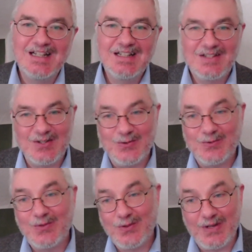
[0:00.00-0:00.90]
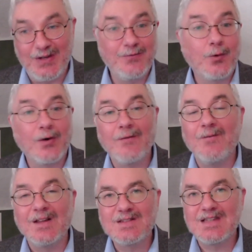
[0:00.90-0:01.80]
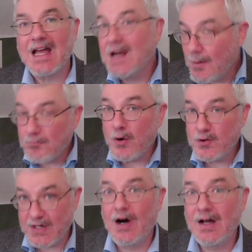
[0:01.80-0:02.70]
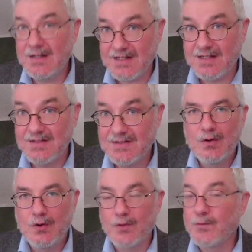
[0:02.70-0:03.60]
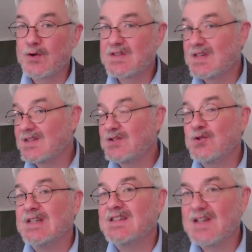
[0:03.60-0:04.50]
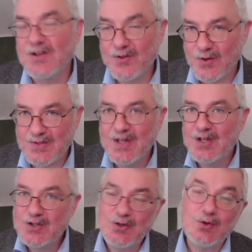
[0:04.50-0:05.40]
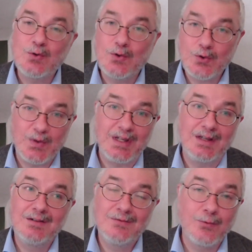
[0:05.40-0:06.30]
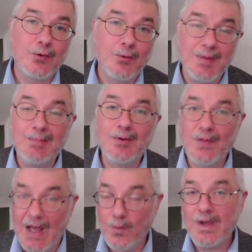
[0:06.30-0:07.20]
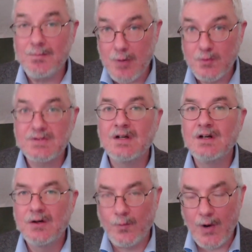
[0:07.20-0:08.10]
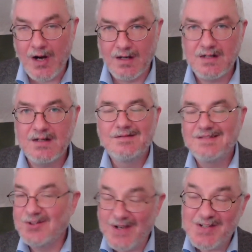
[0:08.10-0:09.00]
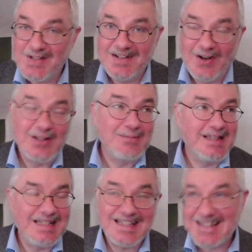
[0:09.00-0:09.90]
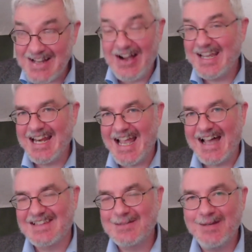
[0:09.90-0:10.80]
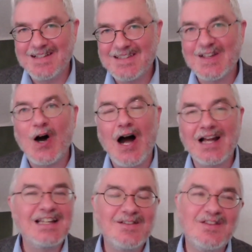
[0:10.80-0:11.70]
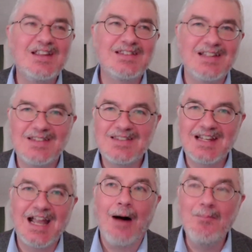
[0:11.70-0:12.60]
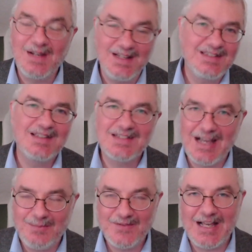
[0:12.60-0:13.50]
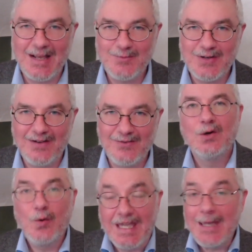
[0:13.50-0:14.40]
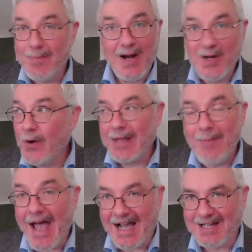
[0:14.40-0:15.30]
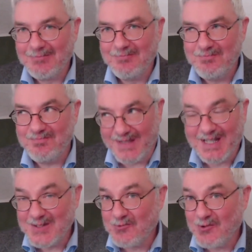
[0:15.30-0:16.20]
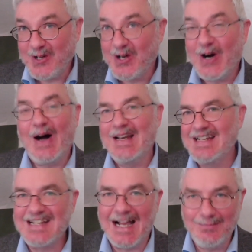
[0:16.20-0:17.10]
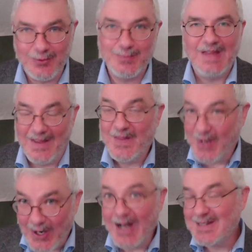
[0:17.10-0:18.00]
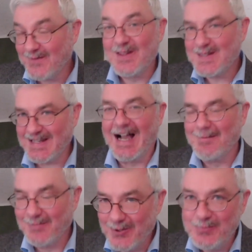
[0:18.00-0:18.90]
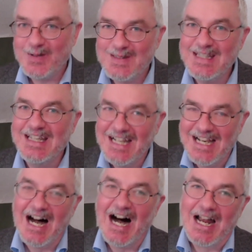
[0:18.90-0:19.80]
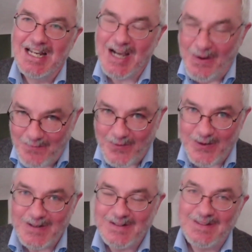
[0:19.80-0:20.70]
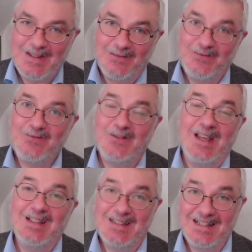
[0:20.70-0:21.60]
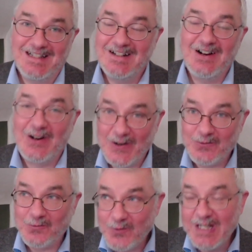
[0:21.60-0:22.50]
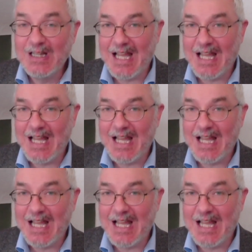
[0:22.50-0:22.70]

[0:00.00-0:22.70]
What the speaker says: 2, 3, 4 events that most haunt us, or forces us to consider those 2, 3, 4 people that we most wronged. The question ultimately does not get asked because of the cognitive dissonance that accompanies this type of time travel. We keep on going back because we're caught in a time loop. And the cause of this time loop is the uncomfort that facing our real